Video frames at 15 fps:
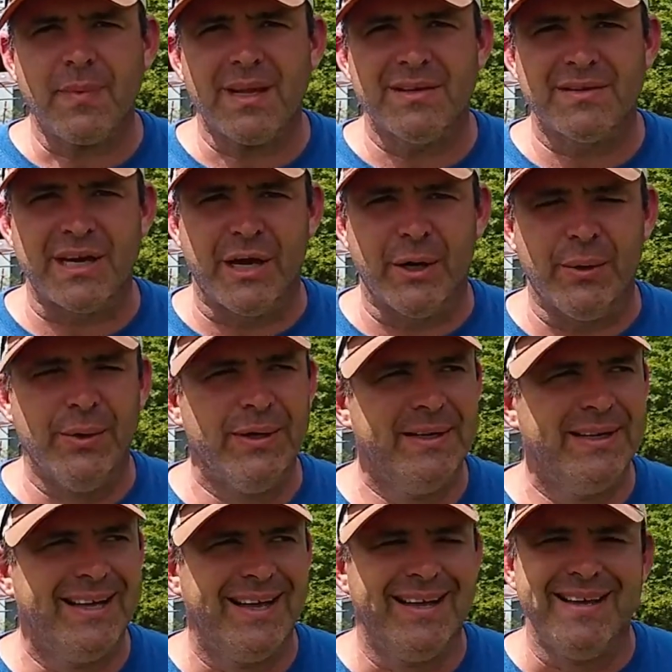So
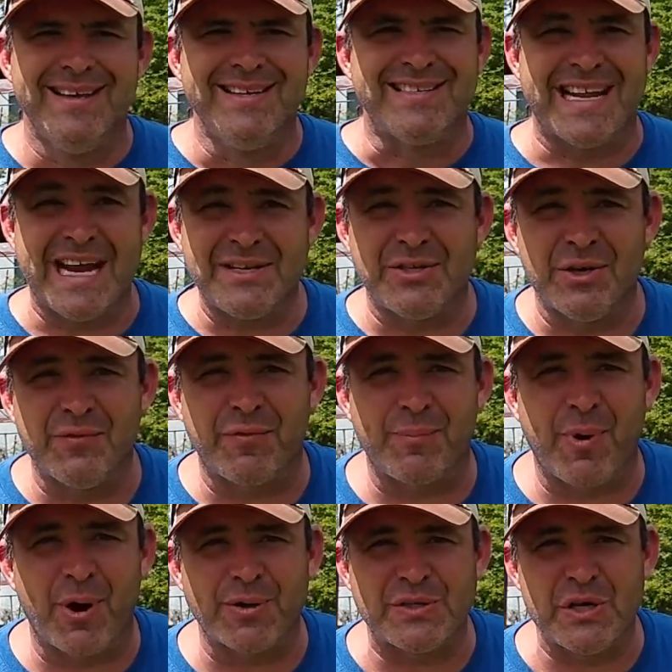stay tuned for
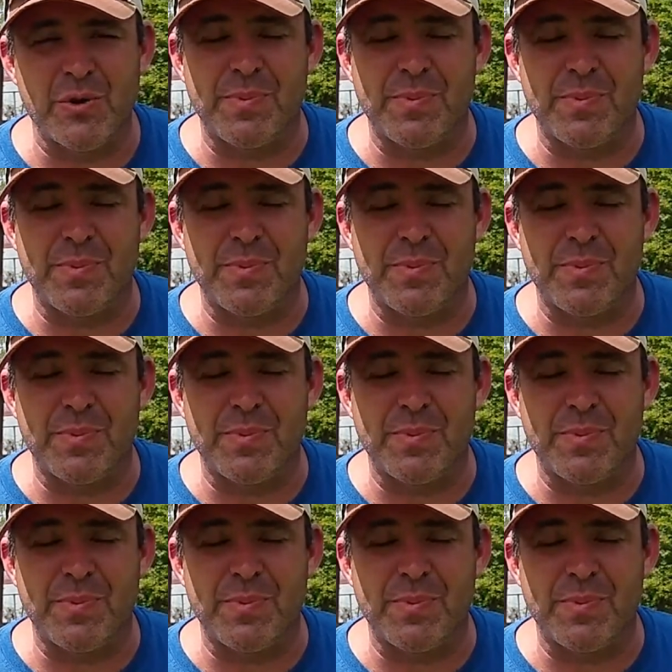part 2,